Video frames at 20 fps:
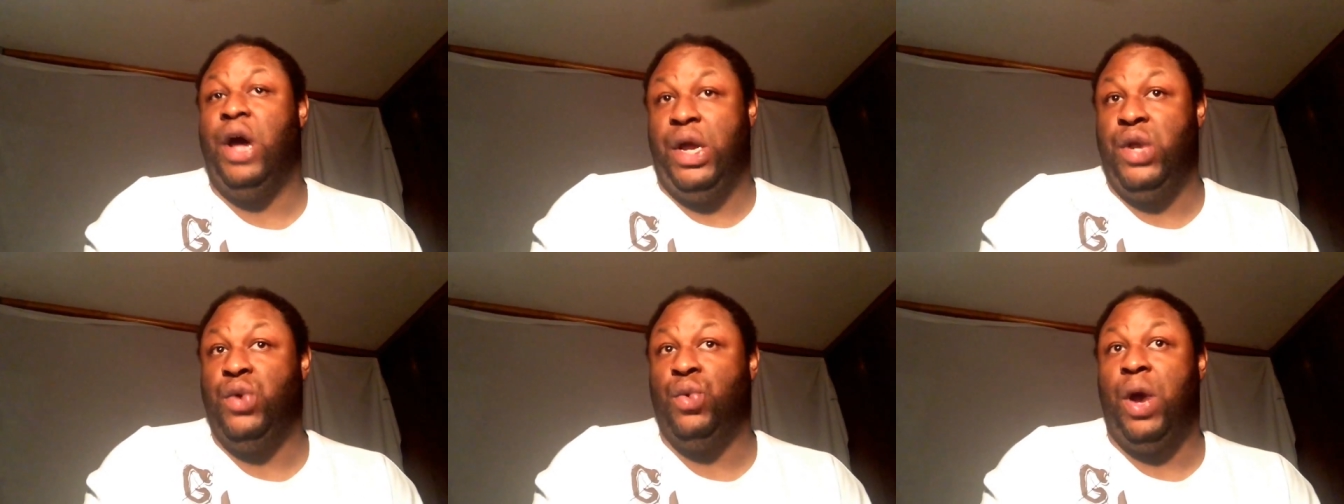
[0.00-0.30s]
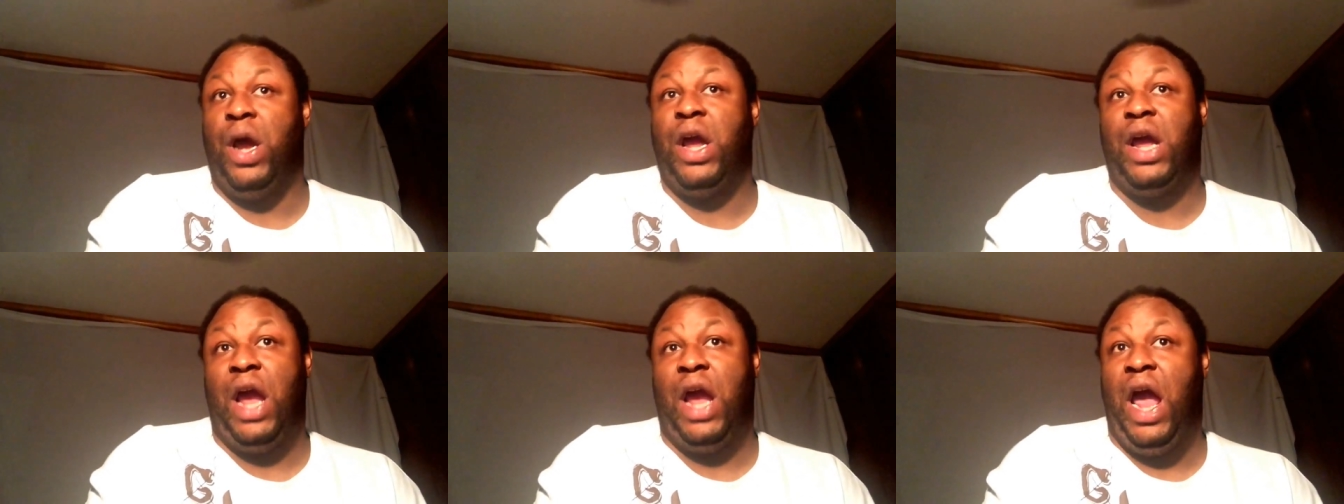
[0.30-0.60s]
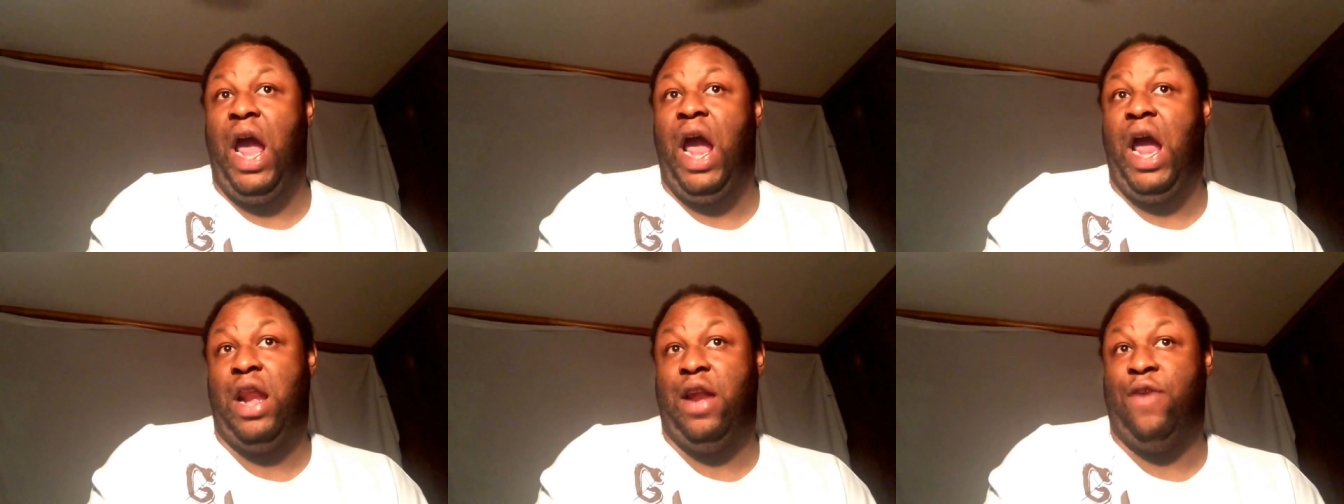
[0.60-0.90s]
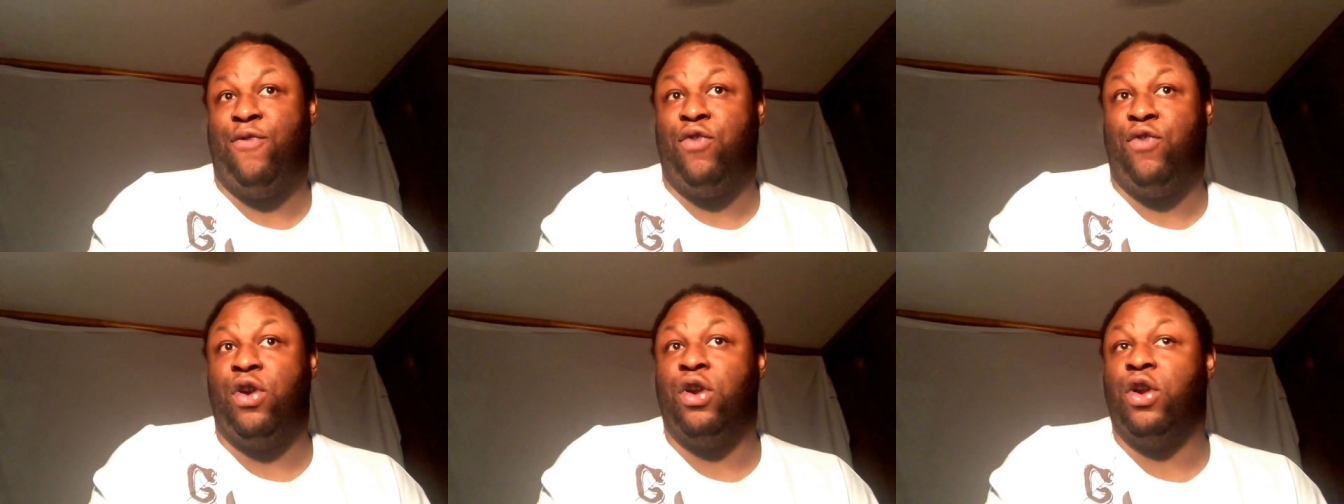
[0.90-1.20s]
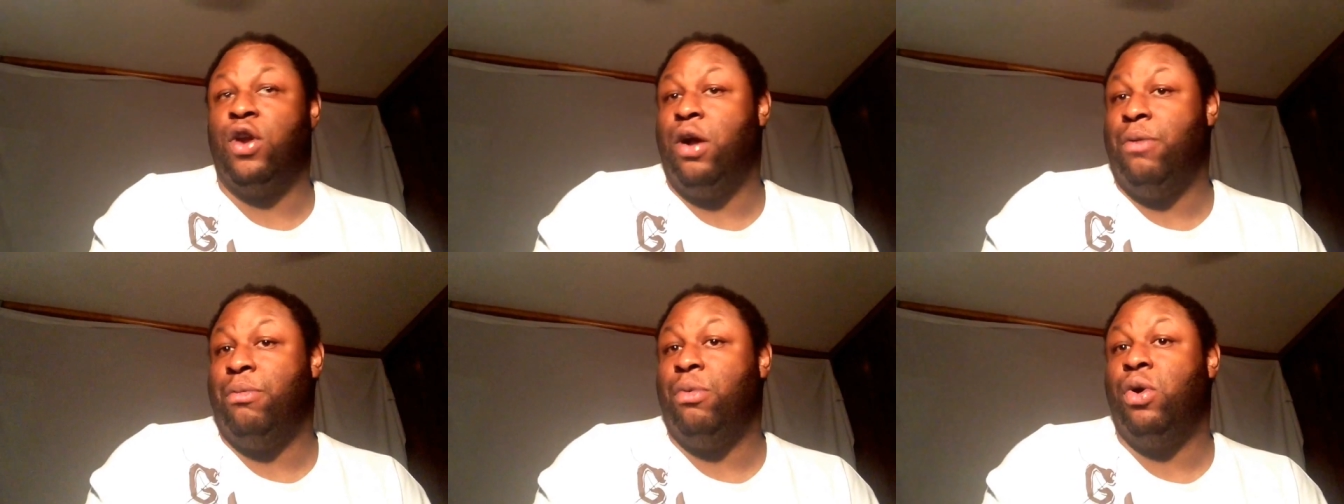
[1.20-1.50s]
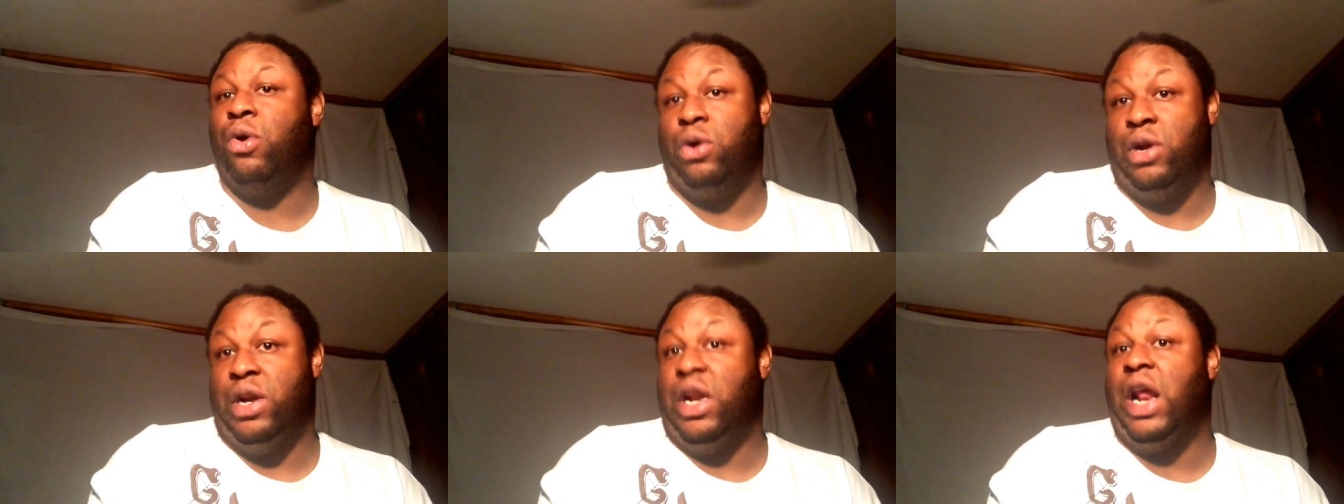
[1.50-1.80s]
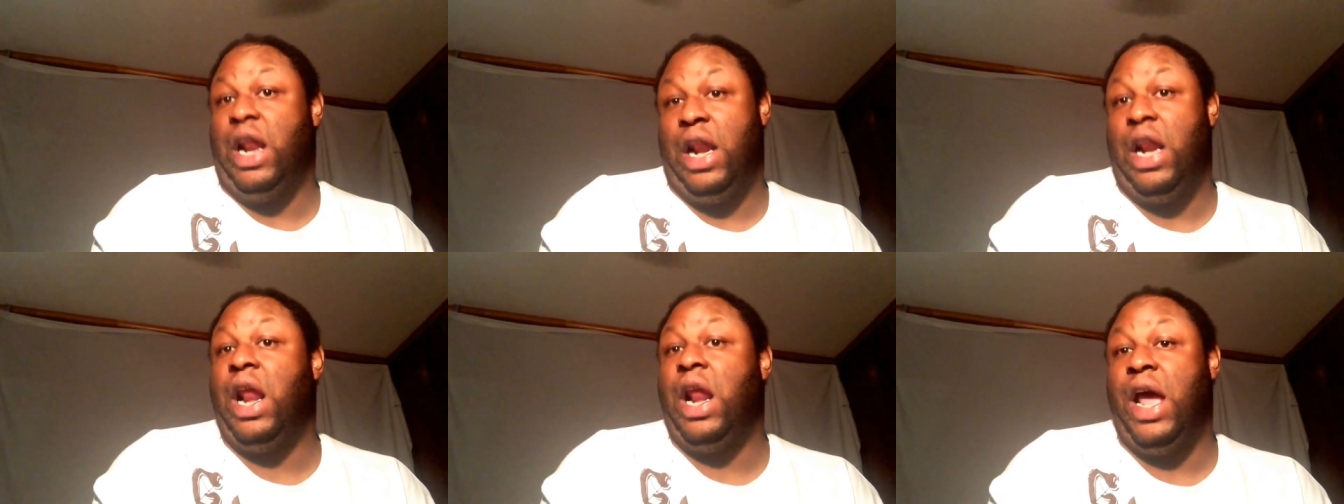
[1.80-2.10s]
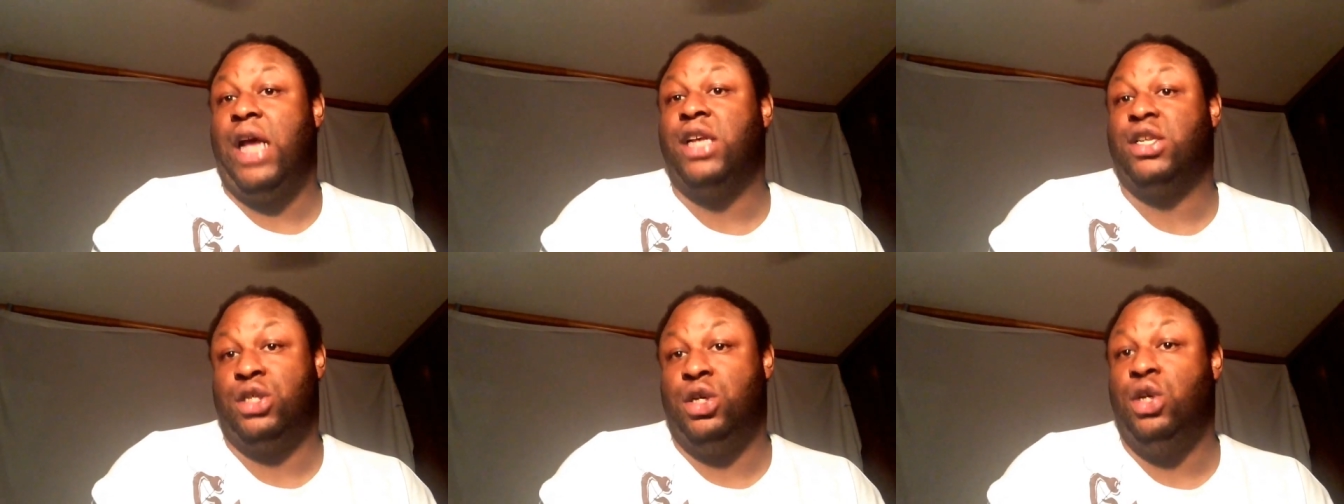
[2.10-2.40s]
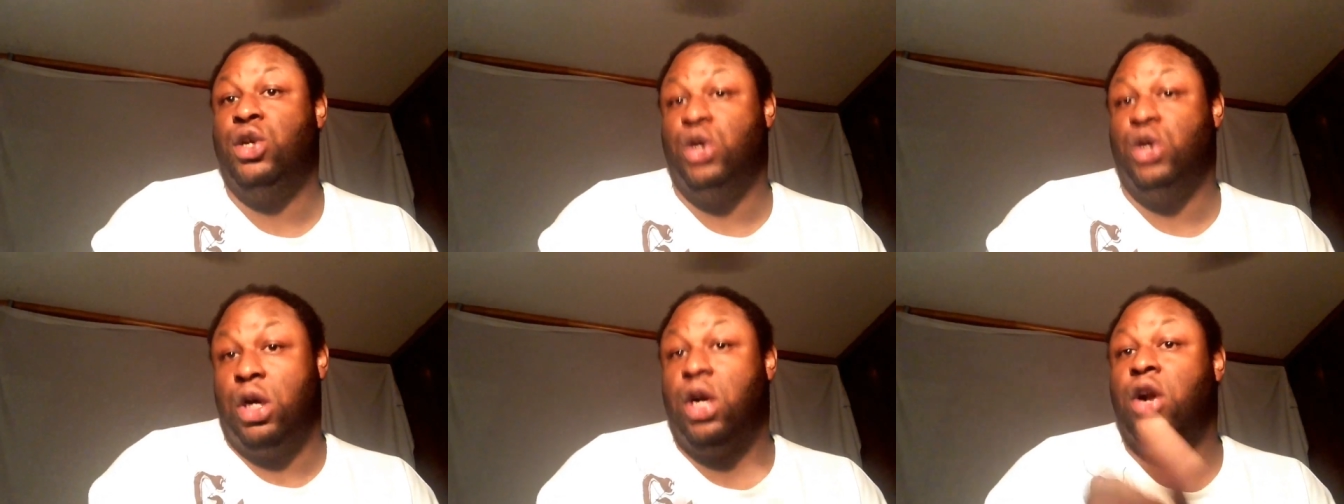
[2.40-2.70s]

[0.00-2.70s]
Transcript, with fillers: You ain't hiding it from no more. That that's good.